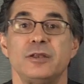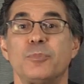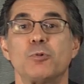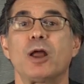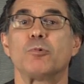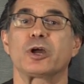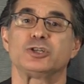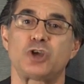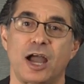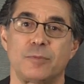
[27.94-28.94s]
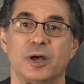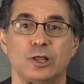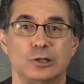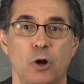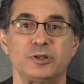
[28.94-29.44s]
Number one, we're going to talk about
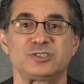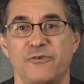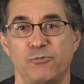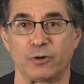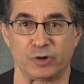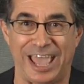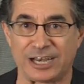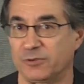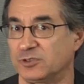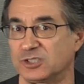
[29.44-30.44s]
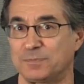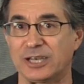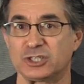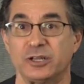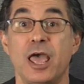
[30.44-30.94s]
the Lotus F1 reactive
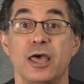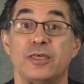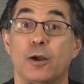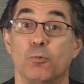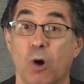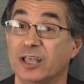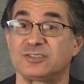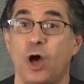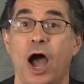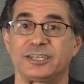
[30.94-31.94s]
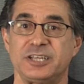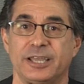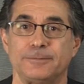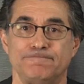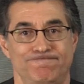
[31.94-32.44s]
suspension that was the hot
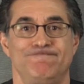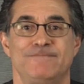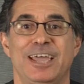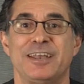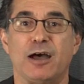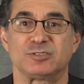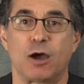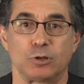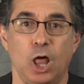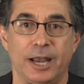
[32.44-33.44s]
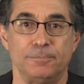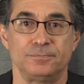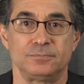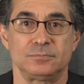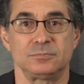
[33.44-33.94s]
ticket and now is outlawed.
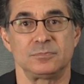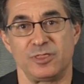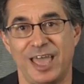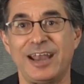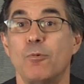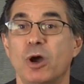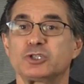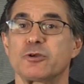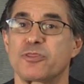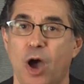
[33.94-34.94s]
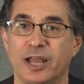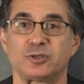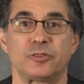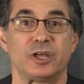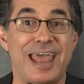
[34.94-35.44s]
Then I want your
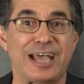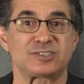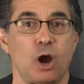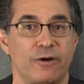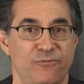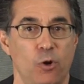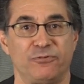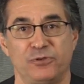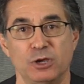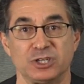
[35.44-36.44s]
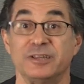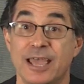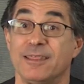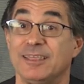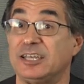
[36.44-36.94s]
thoughts on the NASCAR Ford Fusion
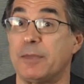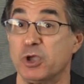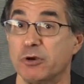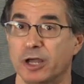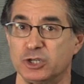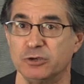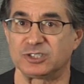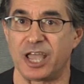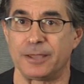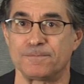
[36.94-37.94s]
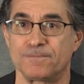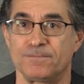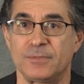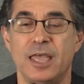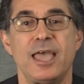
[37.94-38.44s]
that debuted on Tuesday.
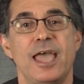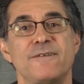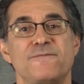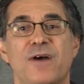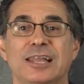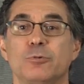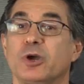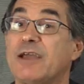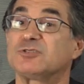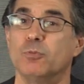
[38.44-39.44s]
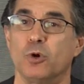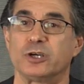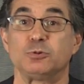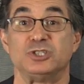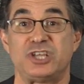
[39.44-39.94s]
And finally, we're going to have some
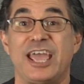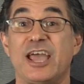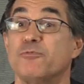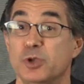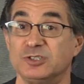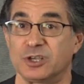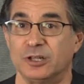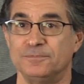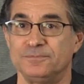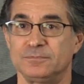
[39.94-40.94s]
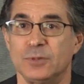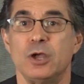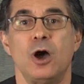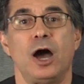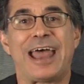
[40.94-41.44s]
words with JF Musial
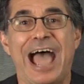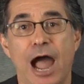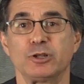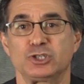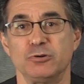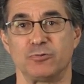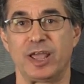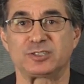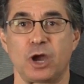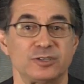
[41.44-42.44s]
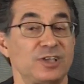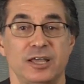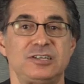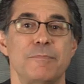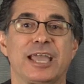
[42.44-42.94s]
on how to shoot race cars
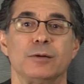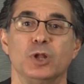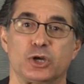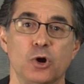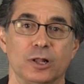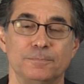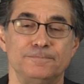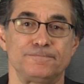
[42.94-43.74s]
to make them look cool.